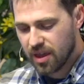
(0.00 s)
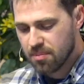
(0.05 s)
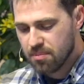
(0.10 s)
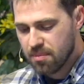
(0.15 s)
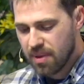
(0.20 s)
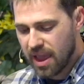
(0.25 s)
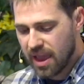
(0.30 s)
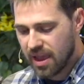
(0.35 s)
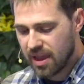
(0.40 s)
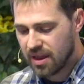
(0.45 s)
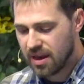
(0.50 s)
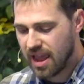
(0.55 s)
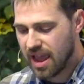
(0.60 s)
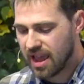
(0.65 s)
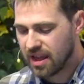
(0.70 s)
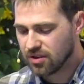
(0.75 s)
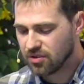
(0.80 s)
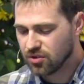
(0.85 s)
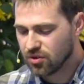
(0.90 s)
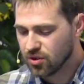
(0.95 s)
A man
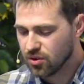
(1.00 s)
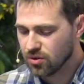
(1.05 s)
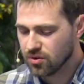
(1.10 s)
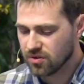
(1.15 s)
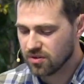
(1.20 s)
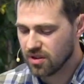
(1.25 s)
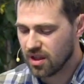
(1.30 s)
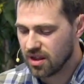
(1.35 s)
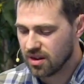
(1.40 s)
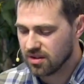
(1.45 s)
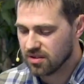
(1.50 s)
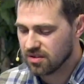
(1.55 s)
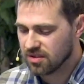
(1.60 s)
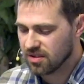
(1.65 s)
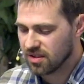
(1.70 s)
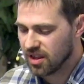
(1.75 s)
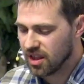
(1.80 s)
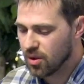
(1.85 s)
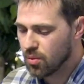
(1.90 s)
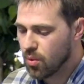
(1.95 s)
had two sons.
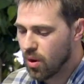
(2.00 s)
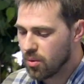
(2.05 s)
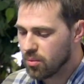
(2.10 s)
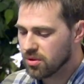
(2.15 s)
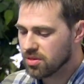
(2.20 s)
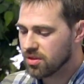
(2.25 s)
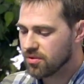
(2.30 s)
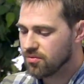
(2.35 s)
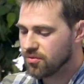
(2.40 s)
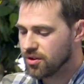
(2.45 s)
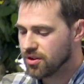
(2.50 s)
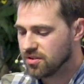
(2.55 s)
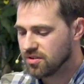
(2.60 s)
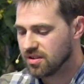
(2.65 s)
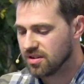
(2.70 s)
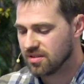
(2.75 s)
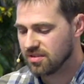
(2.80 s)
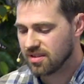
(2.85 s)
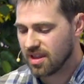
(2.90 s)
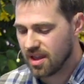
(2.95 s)
He went with the first
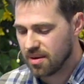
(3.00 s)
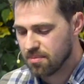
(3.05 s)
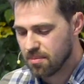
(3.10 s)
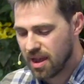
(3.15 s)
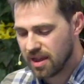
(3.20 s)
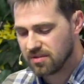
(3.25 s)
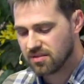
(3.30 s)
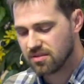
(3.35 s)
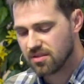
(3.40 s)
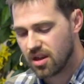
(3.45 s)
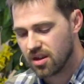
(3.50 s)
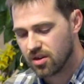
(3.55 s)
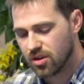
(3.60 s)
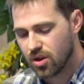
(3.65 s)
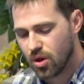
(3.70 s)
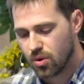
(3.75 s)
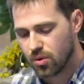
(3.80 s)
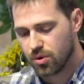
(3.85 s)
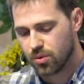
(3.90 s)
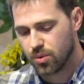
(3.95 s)
and said, my son,
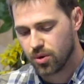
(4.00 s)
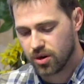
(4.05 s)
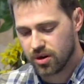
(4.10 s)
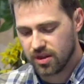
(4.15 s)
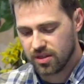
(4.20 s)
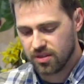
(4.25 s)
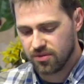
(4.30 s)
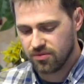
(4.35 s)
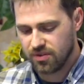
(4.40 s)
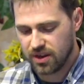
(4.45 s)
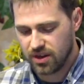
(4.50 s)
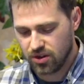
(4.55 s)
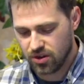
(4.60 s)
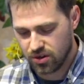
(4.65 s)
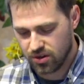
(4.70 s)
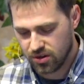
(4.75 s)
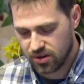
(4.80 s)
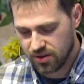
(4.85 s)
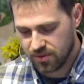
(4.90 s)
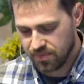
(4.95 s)
go to work in the
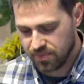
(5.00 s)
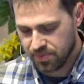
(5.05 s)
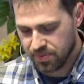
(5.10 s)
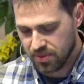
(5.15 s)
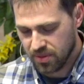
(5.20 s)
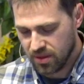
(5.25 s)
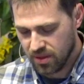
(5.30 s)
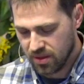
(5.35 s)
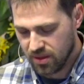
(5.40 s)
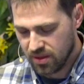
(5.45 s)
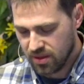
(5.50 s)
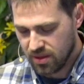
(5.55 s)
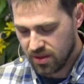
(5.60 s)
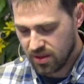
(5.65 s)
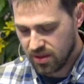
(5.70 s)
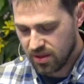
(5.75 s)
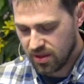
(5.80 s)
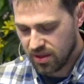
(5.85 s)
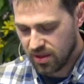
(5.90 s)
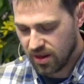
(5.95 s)
vineyard.
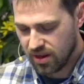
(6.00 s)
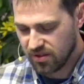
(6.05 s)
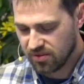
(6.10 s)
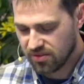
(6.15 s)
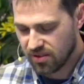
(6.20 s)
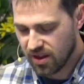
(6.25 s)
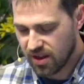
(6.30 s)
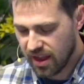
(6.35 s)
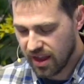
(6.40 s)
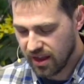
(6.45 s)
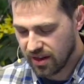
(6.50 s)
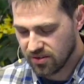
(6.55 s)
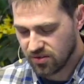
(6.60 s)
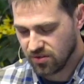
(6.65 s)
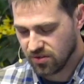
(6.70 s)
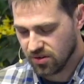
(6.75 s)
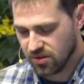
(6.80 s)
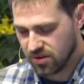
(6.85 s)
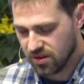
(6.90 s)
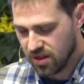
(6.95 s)
And his son
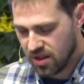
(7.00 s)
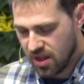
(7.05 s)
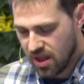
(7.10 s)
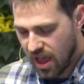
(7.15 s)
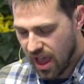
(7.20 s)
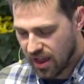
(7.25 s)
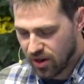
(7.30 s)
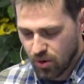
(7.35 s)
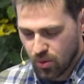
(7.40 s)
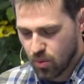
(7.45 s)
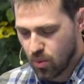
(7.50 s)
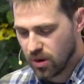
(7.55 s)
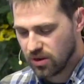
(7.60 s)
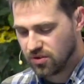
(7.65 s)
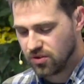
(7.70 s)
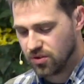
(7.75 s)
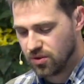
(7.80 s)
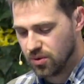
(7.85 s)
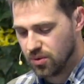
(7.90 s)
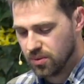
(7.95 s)
answered, I don't
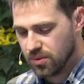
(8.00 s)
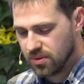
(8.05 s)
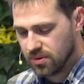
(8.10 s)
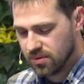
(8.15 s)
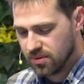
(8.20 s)
want to.